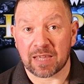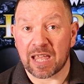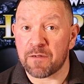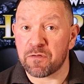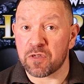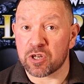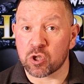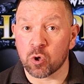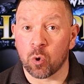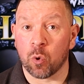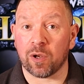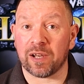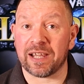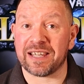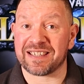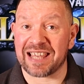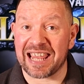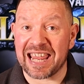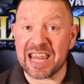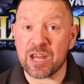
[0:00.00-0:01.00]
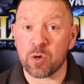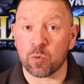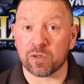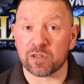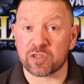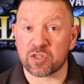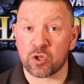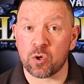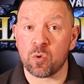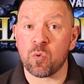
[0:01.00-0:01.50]
If the total is
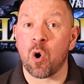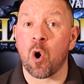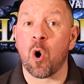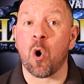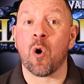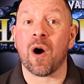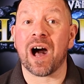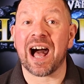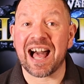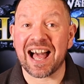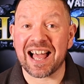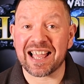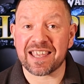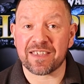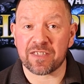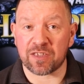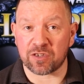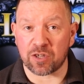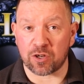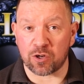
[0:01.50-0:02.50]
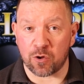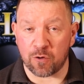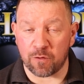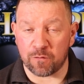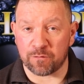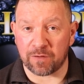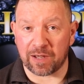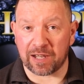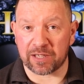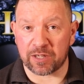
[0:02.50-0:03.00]
equal to or higher than the
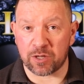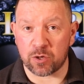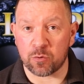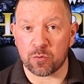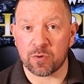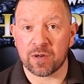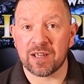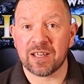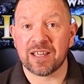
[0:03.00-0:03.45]
nerve value,